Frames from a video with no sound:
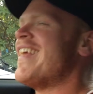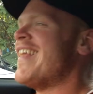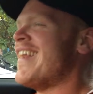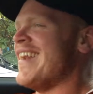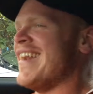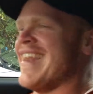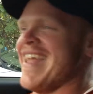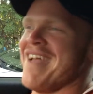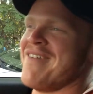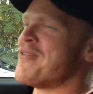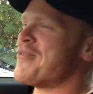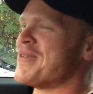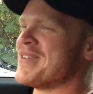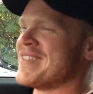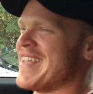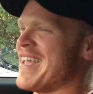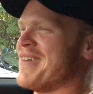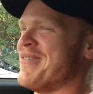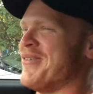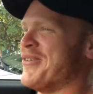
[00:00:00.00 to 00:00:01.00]
Never
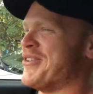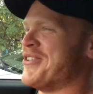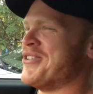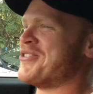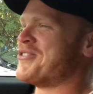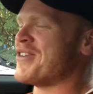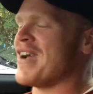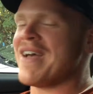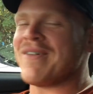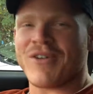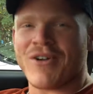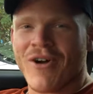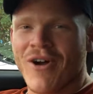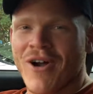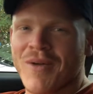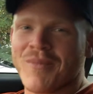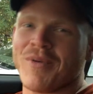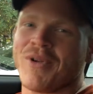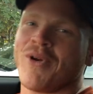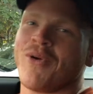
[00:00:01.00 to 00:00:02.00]
was able to drive a
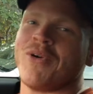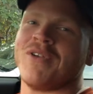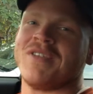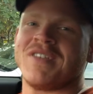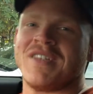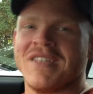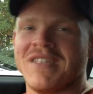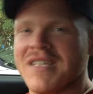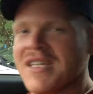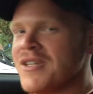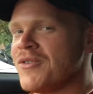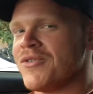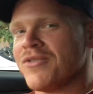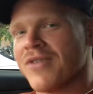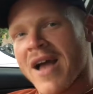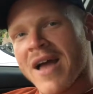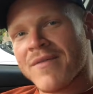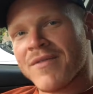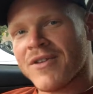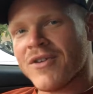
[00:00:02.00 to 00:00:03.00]
car, but always continued
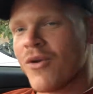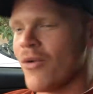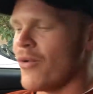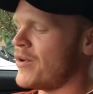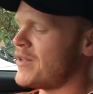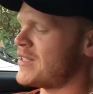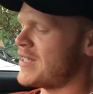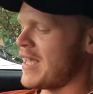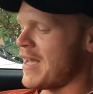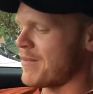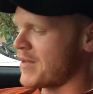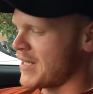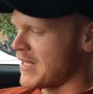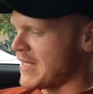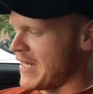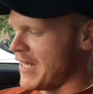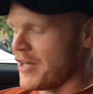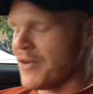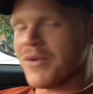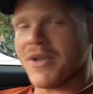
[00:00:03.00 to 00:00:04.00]
driving, always kept
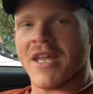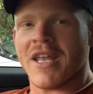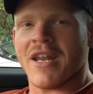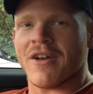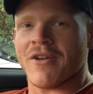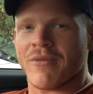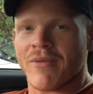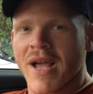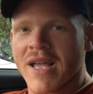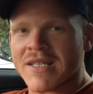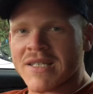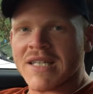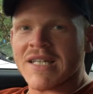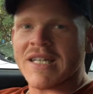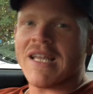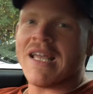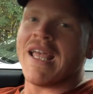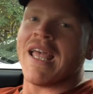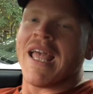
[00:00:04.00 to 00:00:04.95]
continuing getting arrested.